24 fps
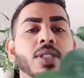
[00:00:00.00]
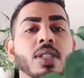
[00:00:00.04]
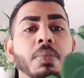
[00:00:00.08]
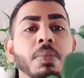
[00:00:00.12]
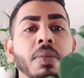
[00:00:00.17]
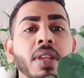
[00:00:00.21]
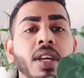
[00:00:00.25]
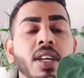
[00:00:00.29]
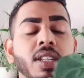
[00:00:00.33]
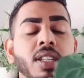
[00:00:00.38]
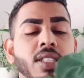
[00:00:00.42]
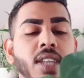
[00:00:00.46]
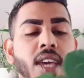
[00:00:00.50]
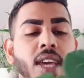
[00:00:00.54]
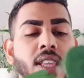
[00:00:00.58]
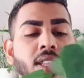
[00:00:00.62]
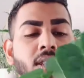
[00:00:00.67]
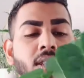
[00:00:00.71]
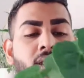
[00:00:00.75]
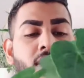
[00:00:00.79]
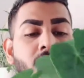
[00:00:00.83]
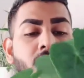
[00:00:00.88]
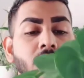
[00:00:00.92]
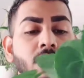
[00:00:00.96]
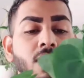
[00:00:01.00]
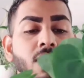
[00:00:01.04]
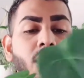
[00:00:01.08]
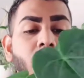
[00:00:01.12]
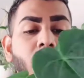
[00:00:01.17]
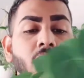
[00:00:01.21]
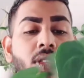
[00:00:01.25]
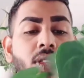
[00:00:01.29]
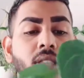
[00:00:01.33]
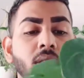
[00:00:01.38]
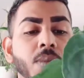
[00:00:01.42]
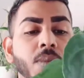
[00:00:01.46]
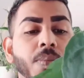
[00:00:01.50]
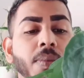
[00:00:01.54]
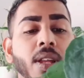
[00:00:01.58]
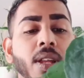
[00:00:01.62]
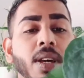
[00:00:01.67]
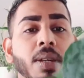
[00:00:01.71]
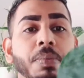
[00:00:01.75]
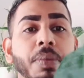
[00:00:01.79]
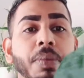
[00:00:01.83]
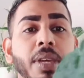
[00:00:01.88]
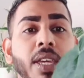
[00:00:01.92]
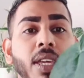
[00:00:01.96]
plant, and the reason for this
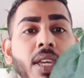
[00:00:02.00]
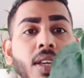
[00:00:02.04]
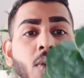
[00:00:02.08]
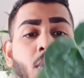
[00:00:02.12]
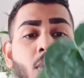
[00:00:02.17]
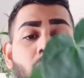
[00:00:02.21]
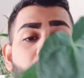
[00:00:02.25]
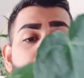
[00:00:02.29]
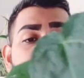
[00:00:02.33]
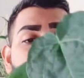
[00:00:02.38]
plant being quite